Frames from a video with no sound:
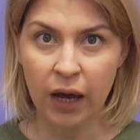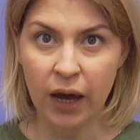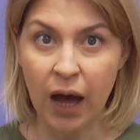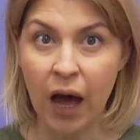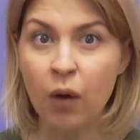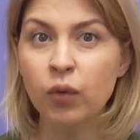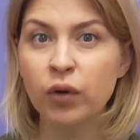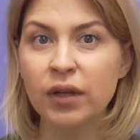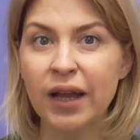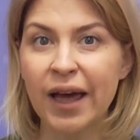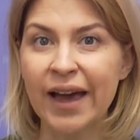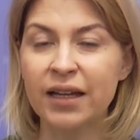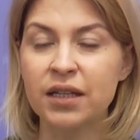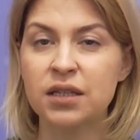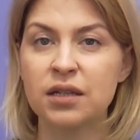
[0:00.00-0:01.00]
I would
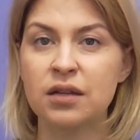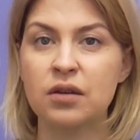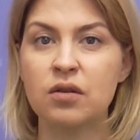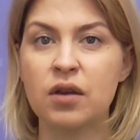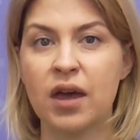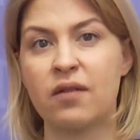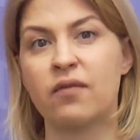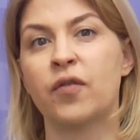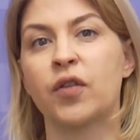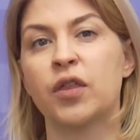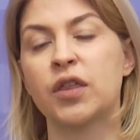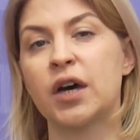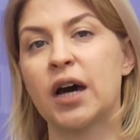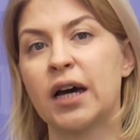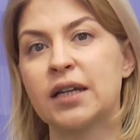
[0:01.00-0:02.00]
like to
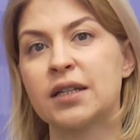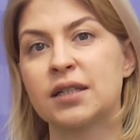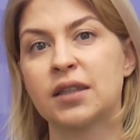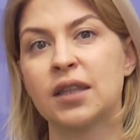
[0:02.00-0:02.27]
emphasize